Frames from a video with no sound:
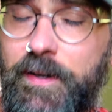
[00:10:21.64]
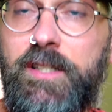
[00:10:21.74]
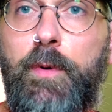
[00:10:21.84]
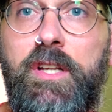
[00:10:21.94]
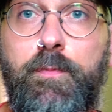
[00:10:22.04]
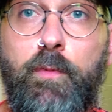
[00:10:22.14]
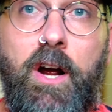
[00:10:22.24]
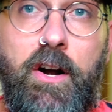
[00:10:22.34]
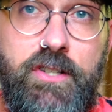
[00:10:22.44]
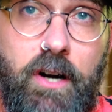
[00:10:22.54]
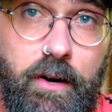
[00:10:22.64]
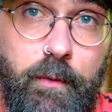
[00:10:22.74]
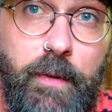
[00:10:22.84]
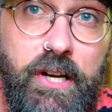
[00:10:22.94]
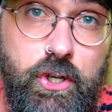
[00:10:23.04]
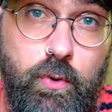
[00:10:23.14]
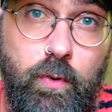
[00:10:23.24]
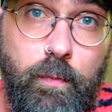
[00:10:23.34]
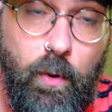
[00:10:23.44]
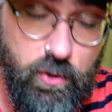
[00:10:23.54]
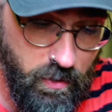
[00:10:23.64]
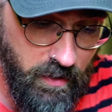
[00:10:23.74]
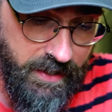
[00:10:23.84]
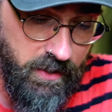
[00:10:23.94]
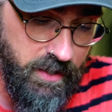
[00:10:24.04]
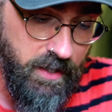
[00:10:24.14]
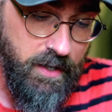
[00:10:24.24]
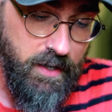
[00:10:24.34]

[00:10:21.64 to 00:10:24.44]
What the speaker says: Express cards are the issue most likely.